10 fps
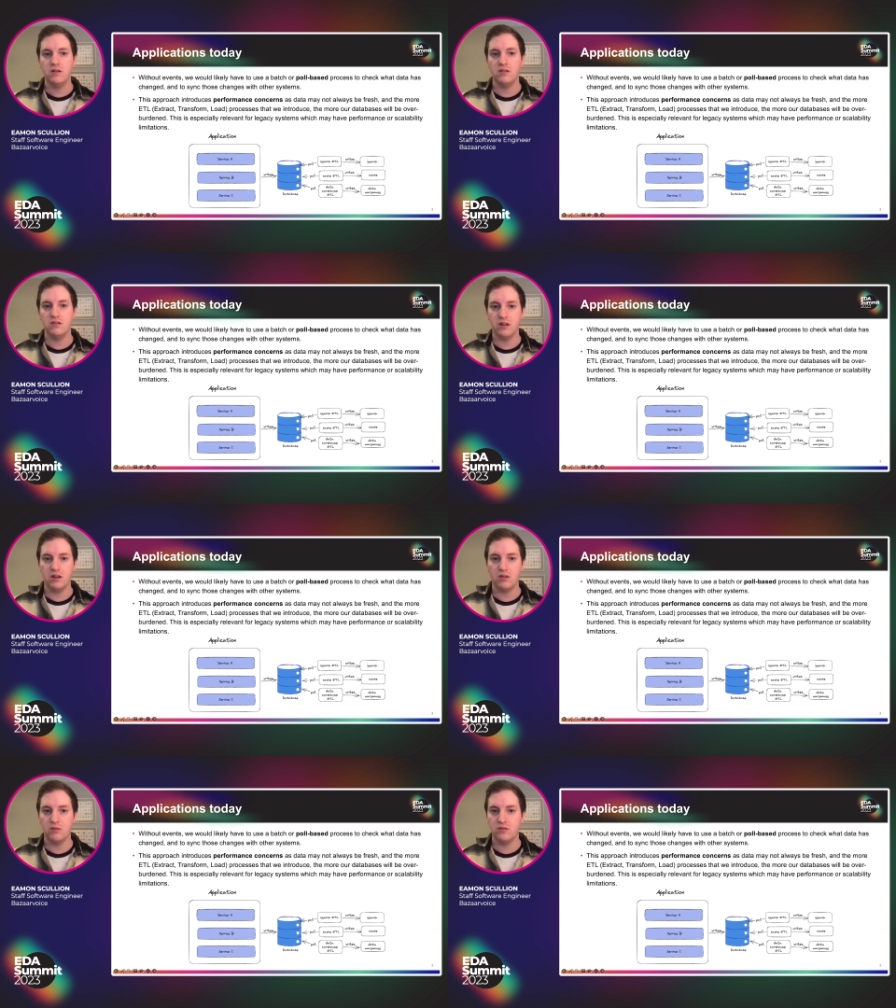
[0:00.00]
to
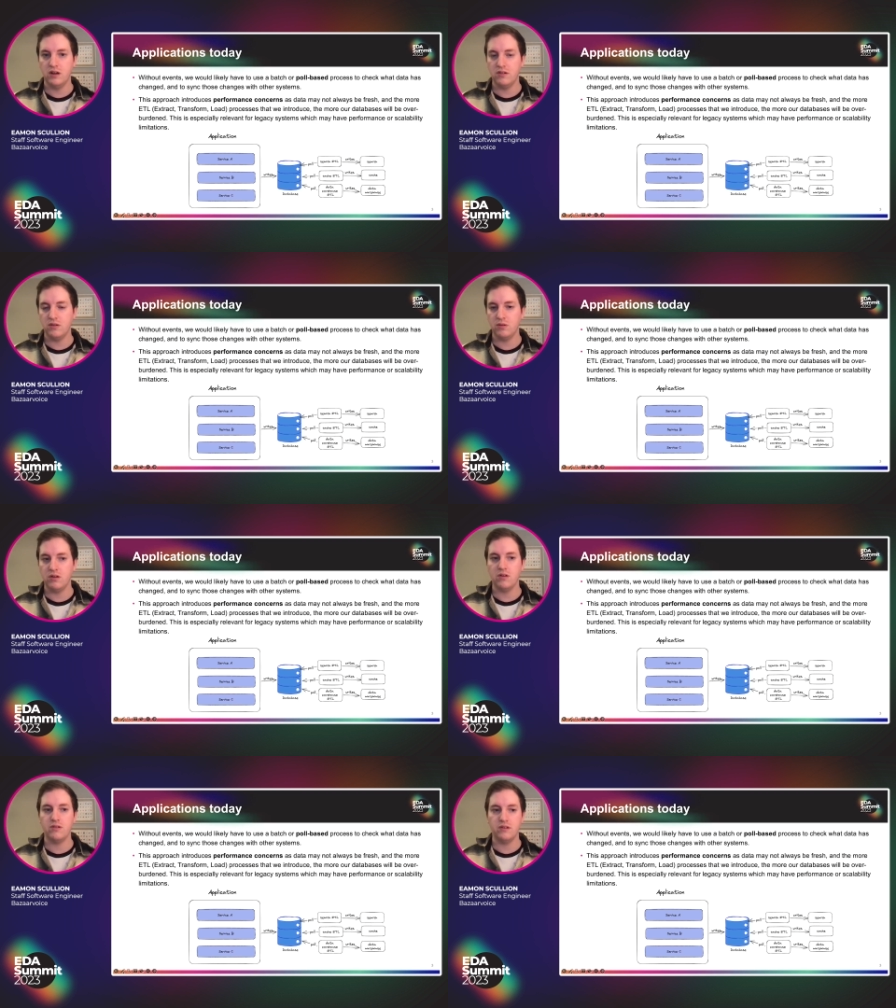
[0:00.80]
sync those changes with
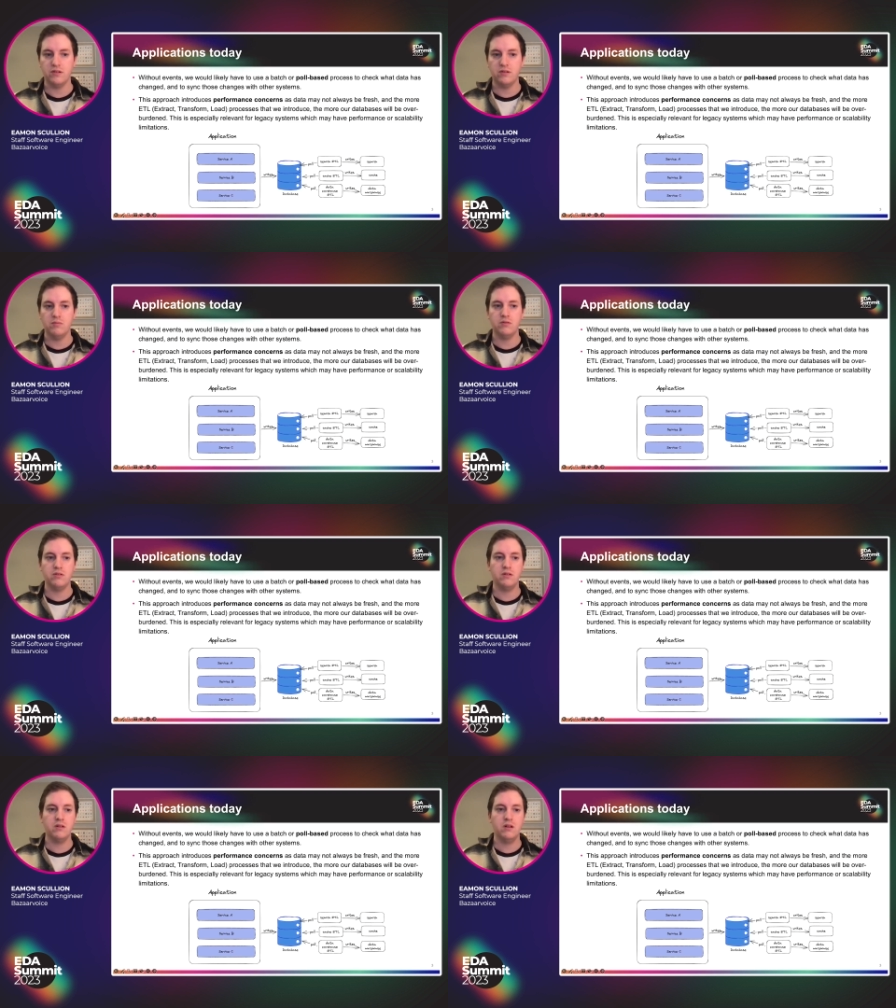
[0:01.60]
other systems.